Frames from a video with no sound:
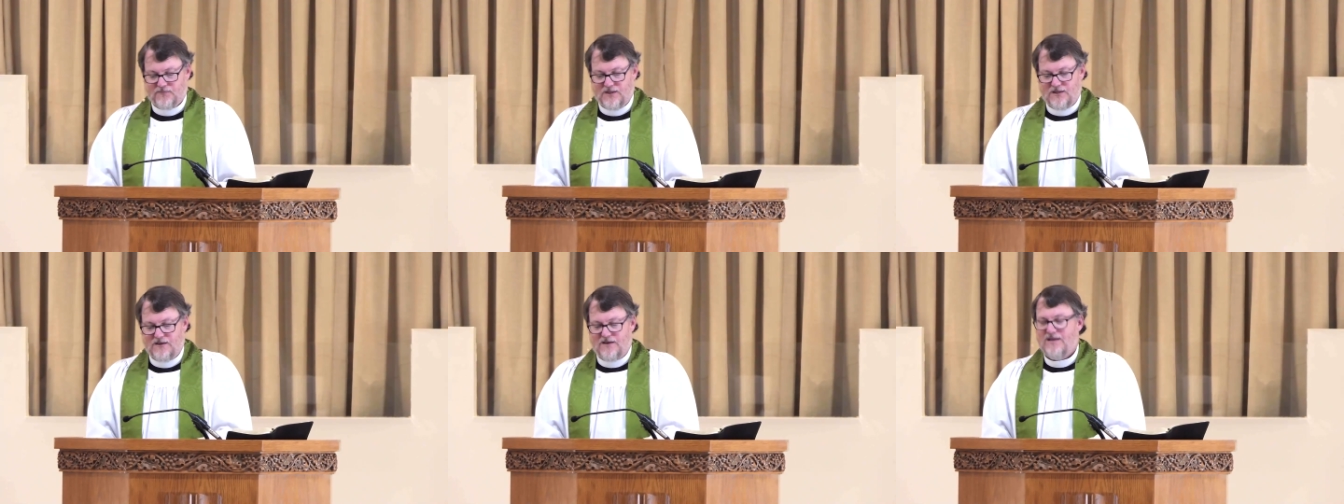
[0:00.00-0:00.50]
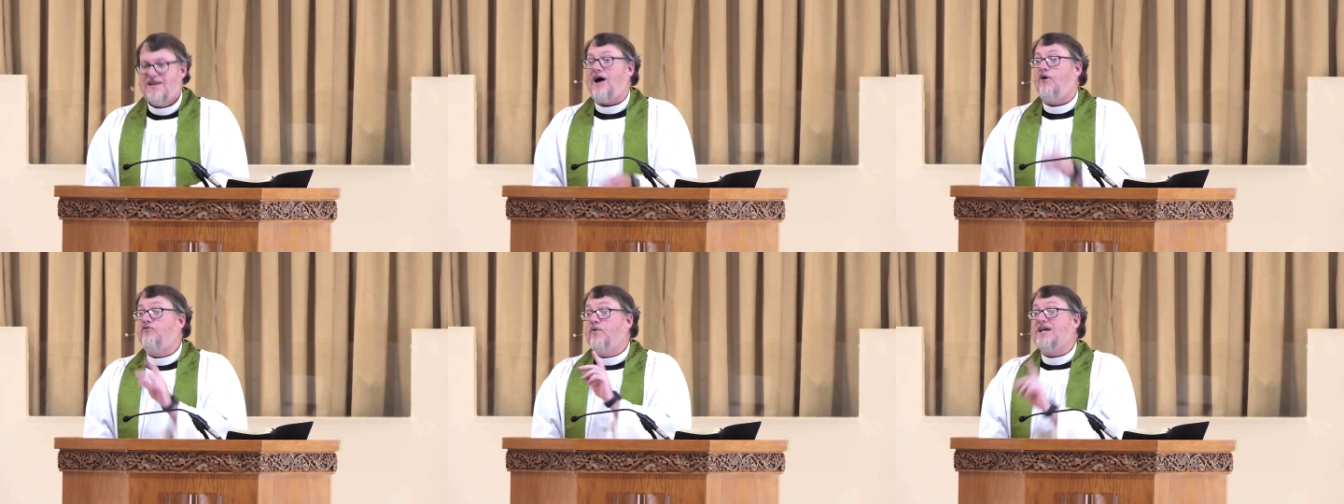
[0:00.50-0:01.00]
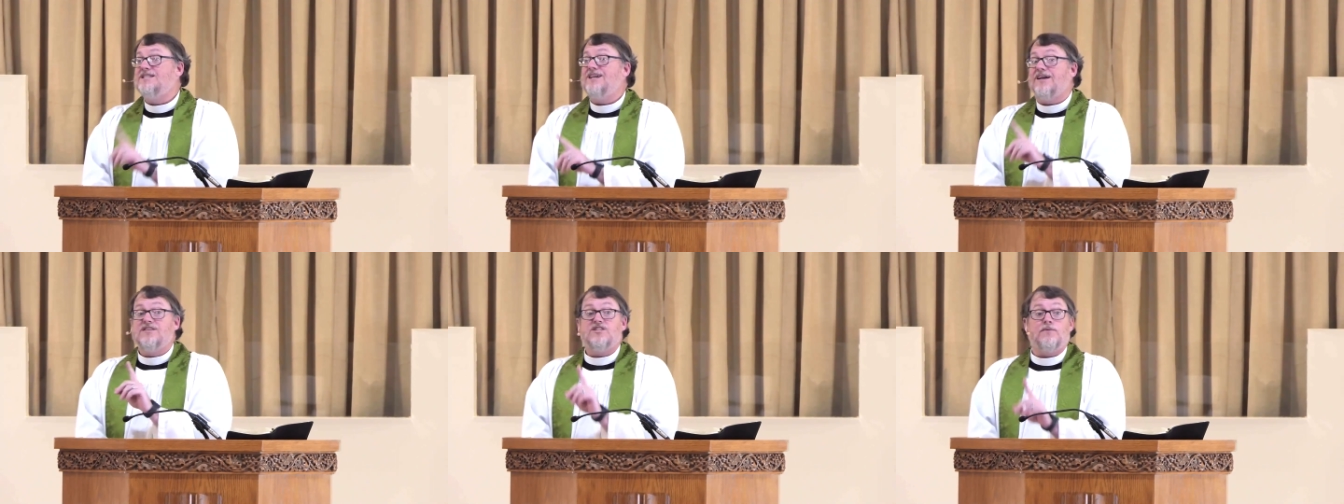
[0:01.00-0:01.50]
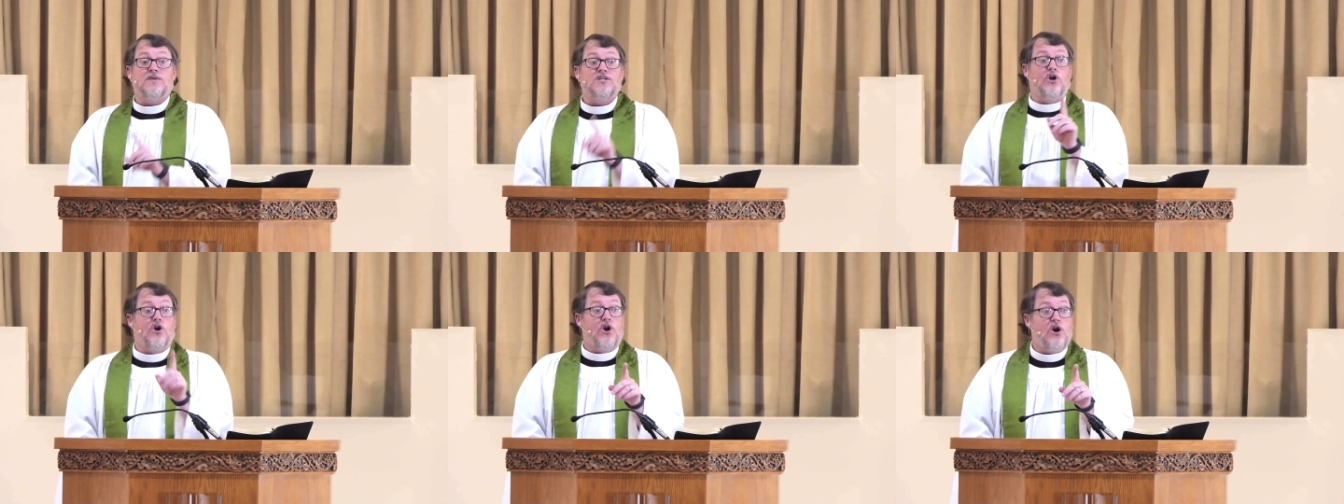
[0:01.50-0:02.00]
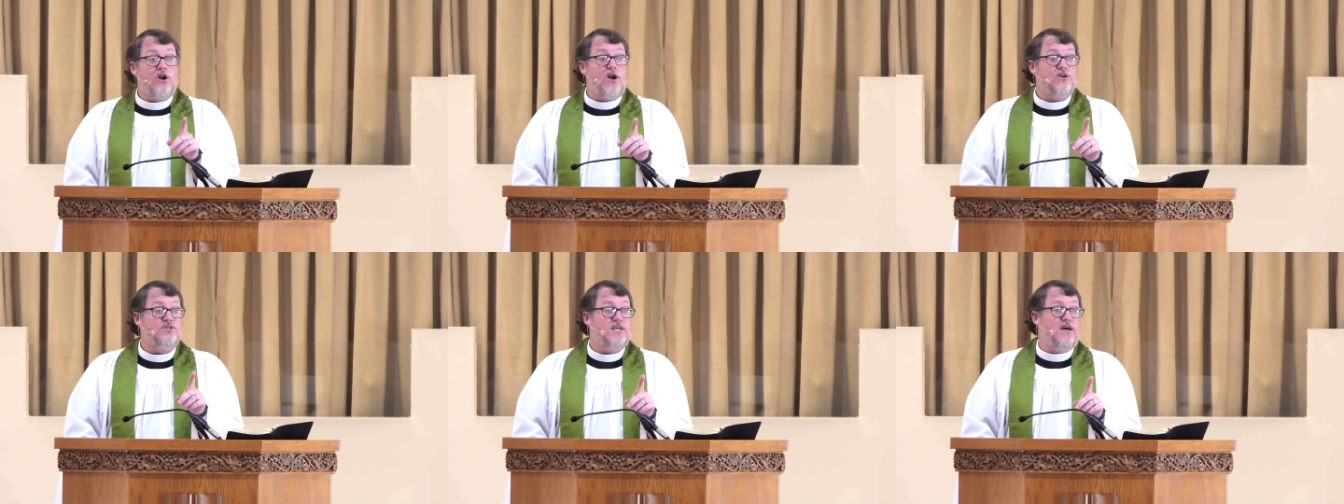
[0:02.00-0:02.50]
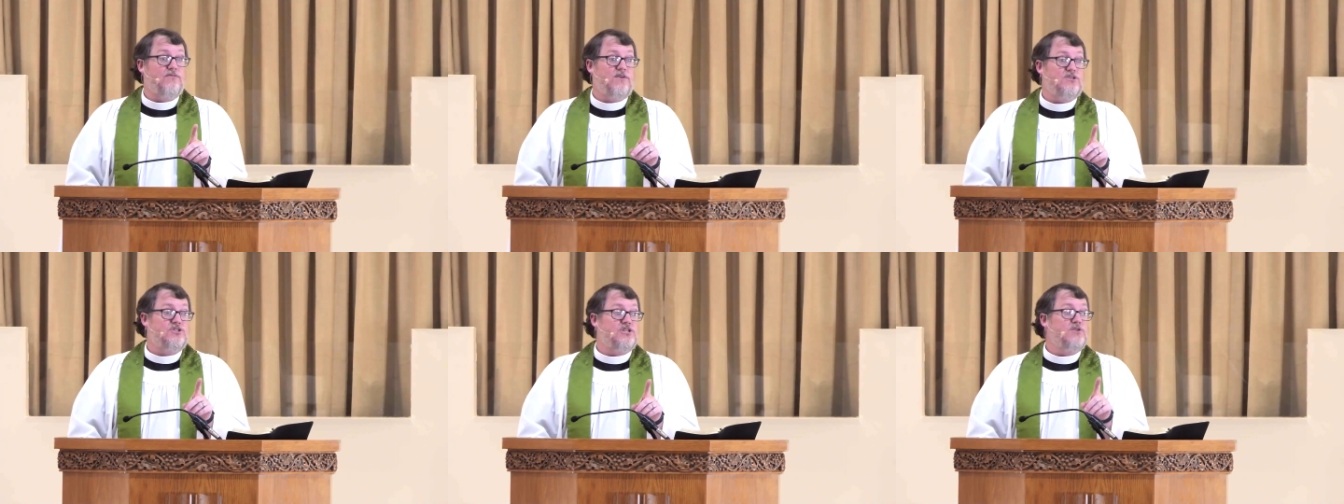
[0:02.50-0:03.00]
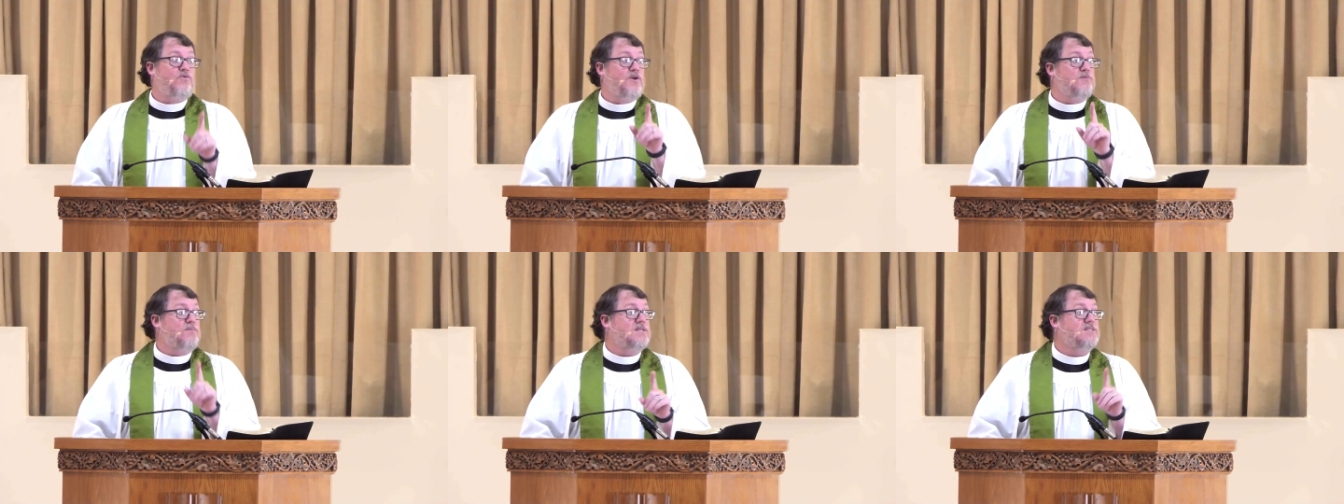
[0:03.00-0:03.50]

Now, if we had done something to earn our salvation, if we had been done